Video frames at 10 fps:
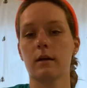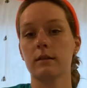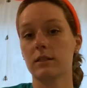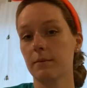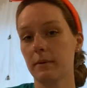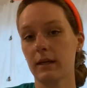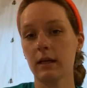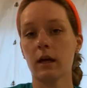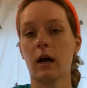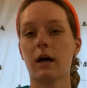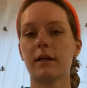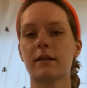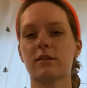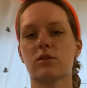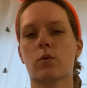To me, honey
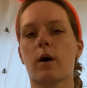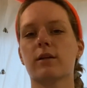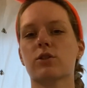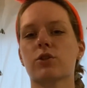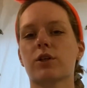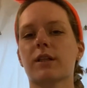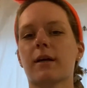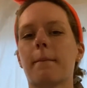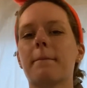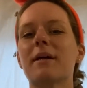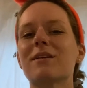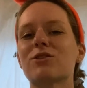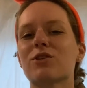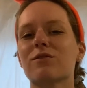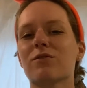nut squash look like a
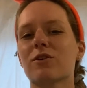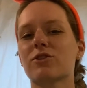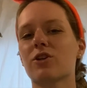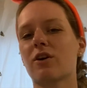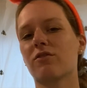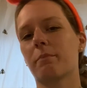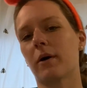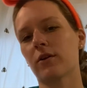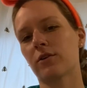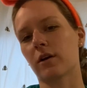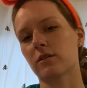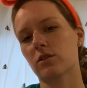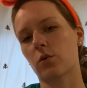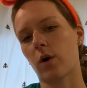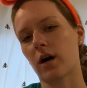miniature version of butternut
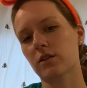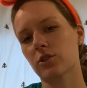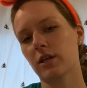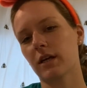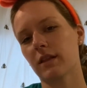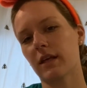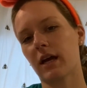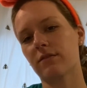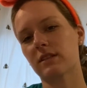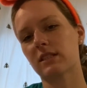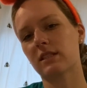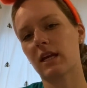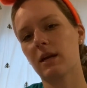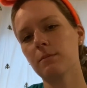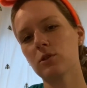squash. They have the
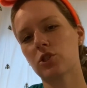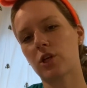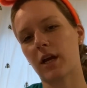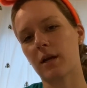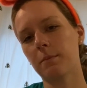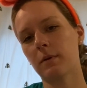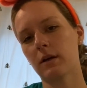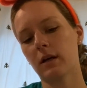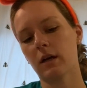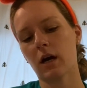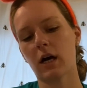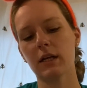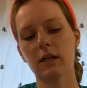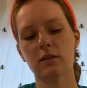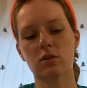same shape.
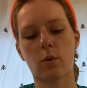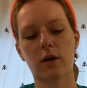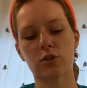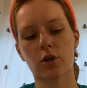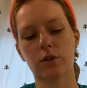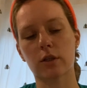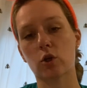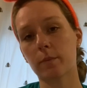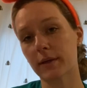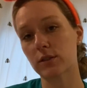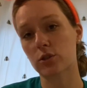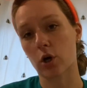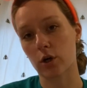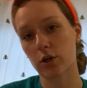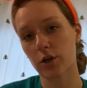Honey nut squash are a little bit
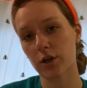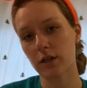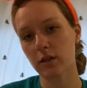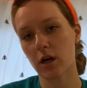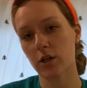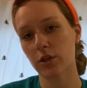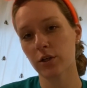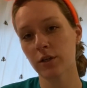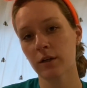darker in color,